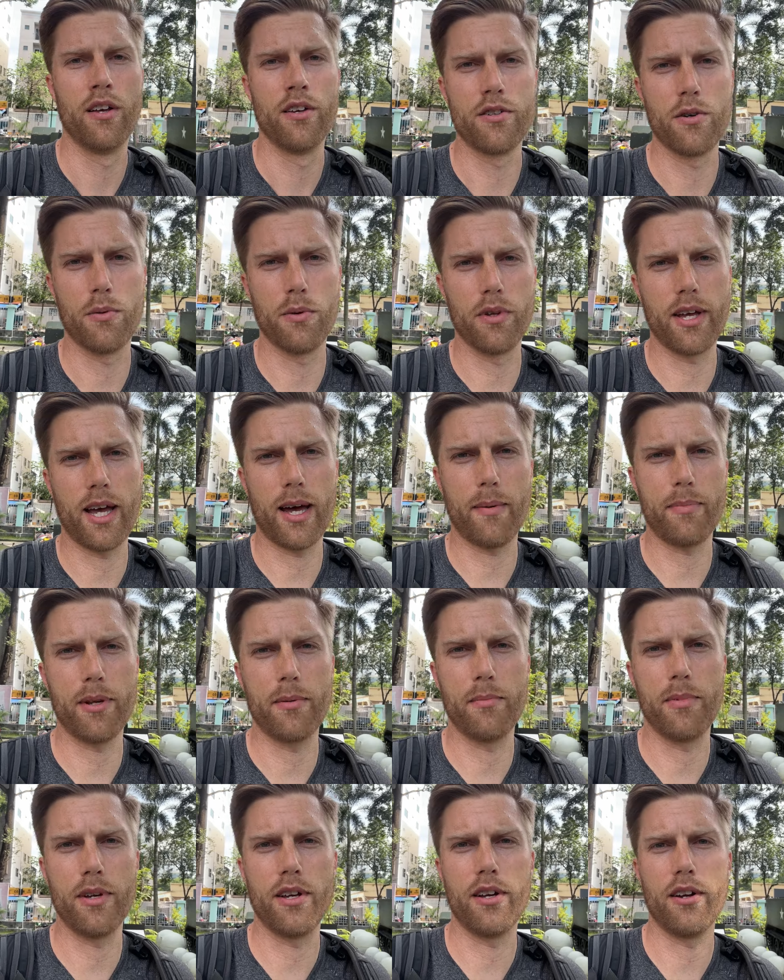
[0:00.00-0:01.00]
So really happy to
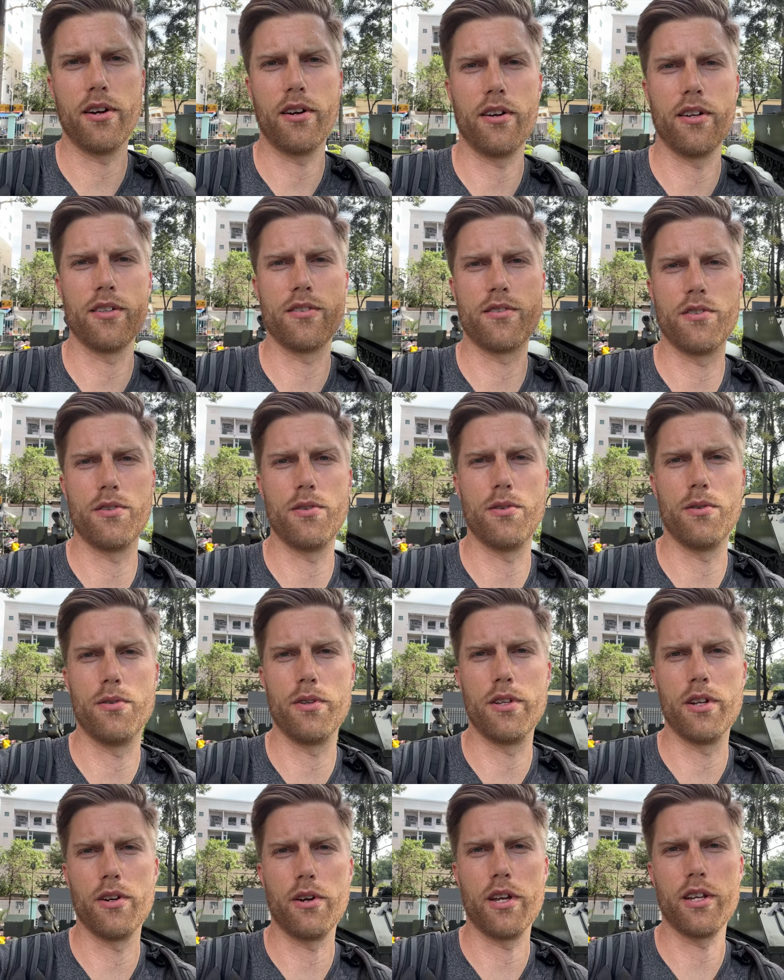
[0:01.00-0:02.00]
be here and to,
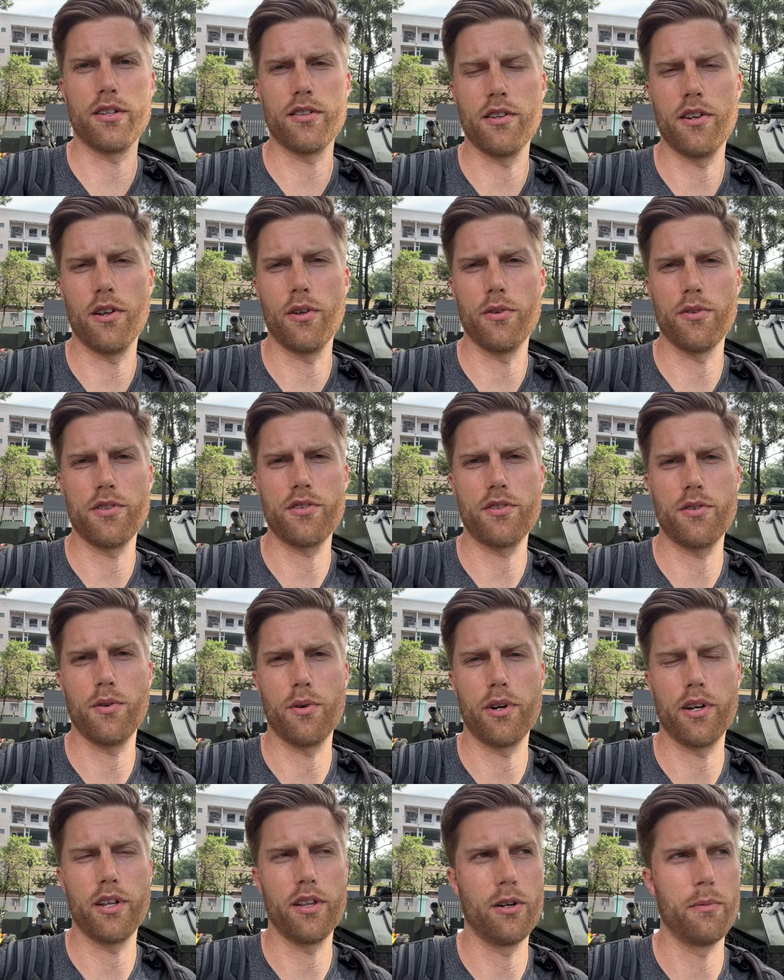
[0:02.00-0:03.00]
you know, get to know the
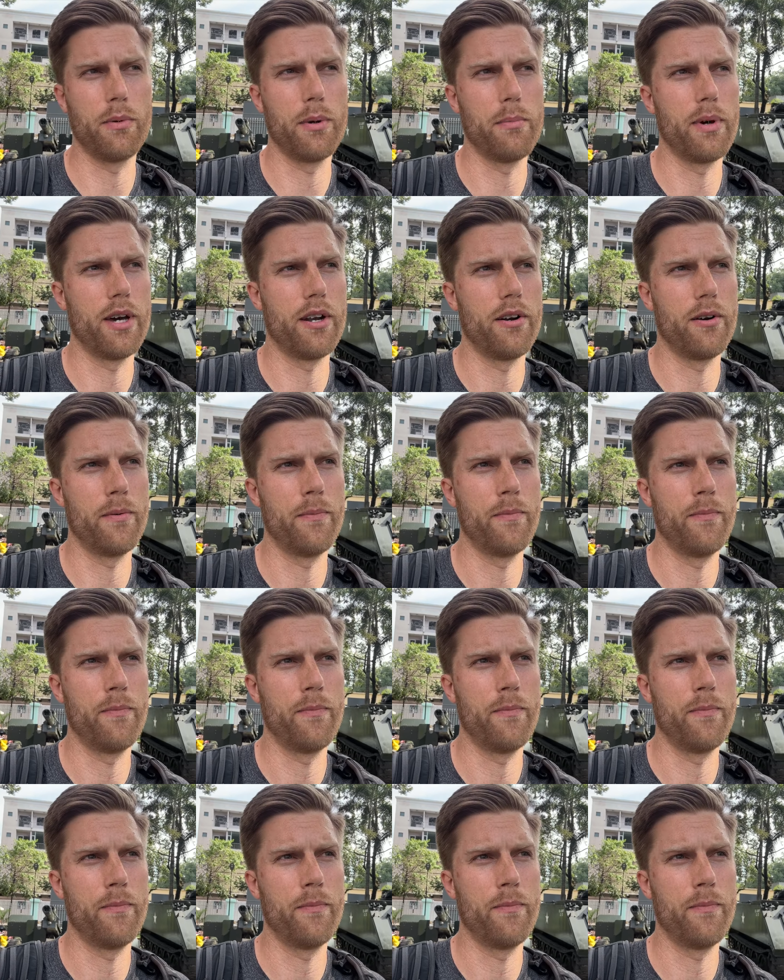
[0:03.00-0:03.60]
story a little bit better.